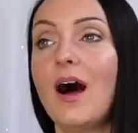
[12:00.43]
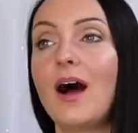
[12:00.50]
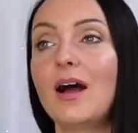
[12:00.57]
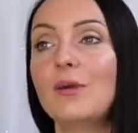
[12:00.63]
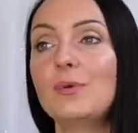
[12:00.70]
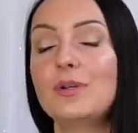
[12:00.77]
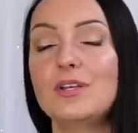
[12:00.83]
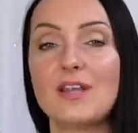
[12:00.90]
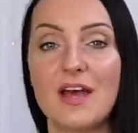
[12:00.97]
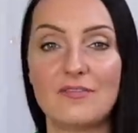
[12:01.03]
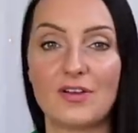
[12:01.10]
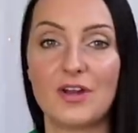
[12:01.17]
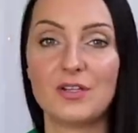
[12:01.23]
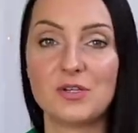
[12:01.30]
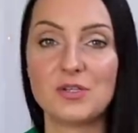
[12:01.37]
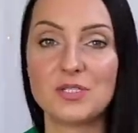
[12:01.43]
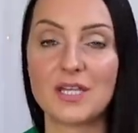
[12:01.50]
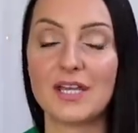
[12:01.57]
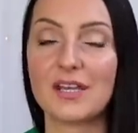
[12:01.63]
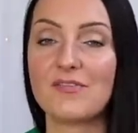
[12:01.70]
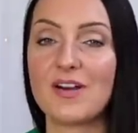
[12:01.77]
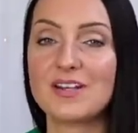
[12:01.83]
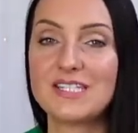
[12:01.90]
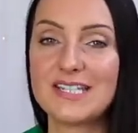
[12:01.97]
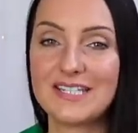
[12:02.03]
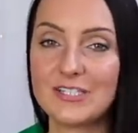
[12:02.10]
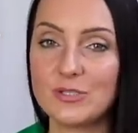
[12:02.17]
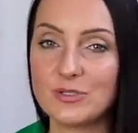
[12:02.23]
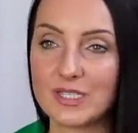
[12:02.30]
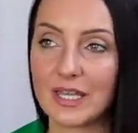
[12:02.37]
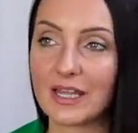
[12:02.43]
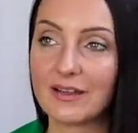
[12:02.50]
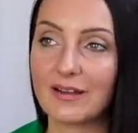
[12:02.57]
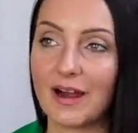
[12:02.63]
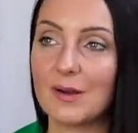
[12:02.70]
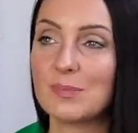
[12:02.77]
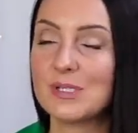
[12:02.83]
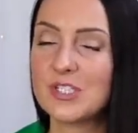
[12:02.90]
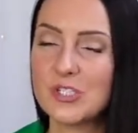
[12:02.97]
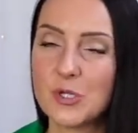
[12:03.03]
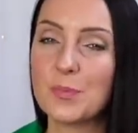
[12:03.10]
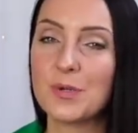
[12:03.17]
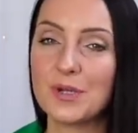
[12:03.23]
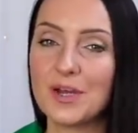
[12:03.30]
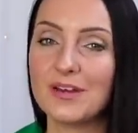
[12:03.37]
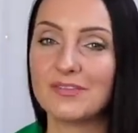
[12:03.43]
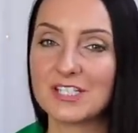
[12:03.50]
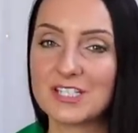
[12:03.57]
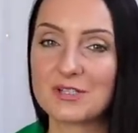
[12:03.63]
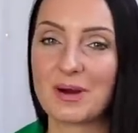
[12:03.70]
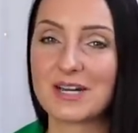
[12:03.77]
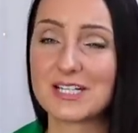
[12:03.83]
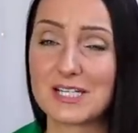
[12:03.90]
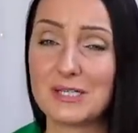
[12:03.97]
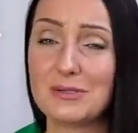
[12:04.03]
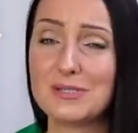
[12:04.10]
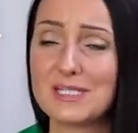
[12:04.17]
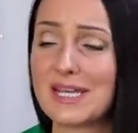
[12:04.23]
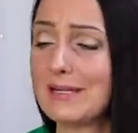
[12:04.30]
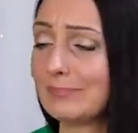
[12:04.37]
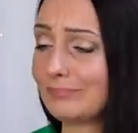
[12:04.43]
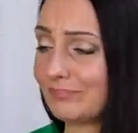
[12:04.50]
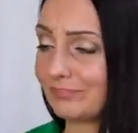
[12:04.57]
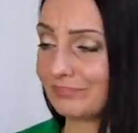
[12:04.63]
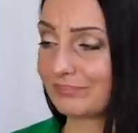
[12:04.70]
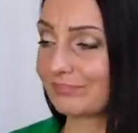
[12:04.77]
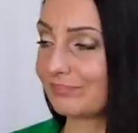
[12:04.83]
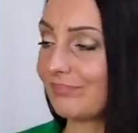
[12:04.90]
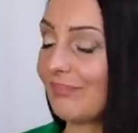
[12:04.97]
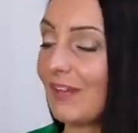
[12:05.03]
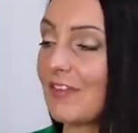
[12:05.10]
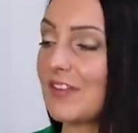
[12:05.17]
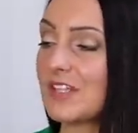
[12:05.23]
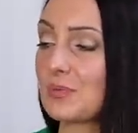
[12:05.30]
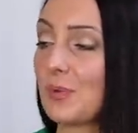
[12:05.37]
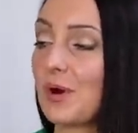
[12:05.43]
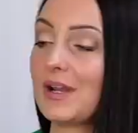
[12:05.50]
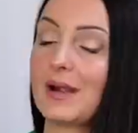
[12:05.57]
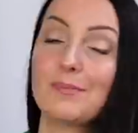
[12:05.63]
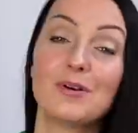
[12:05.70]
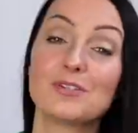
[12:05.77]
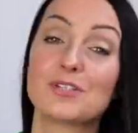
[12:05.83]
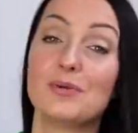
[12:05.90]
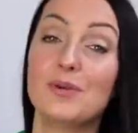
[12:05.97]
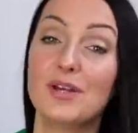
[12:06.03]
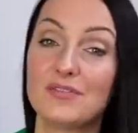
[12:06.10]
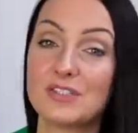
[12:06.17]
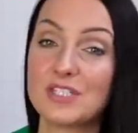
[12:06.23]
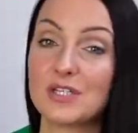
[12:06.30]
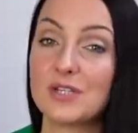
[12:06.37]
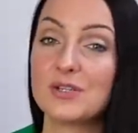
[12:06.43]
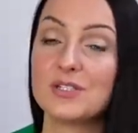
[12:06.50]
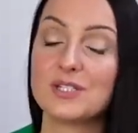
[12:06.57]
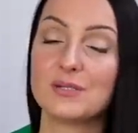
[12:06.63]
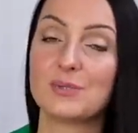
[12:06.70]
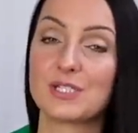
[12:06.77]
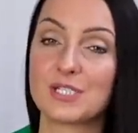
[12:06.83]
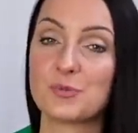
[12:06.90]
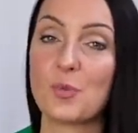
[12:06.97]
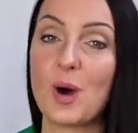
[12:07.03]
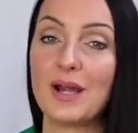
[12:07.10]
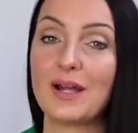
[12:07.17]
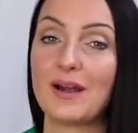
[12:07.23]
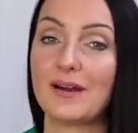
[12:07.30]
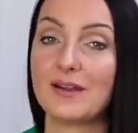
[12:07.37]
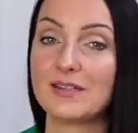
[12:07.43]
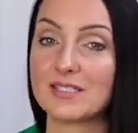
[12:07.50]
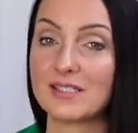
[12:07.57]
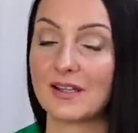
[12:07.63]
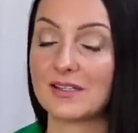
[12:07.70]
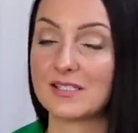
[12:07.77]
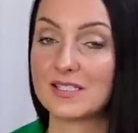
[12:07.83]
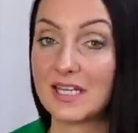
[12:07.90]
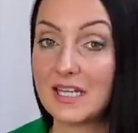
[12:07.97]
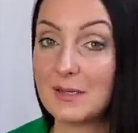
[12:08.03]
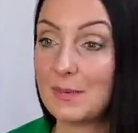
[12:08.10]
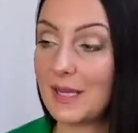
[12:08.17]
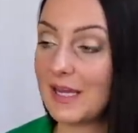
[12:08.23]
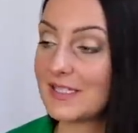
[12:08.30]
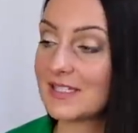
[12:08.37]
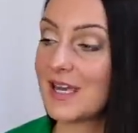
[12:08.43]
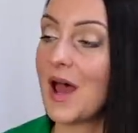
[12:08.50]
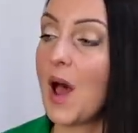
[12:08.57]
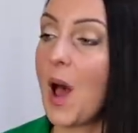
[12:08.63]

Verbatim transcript: I would never use it. And if I did use it, I would be super nervous to actually use it. This one I'm not so nervous to use it, which is why I decided to keep it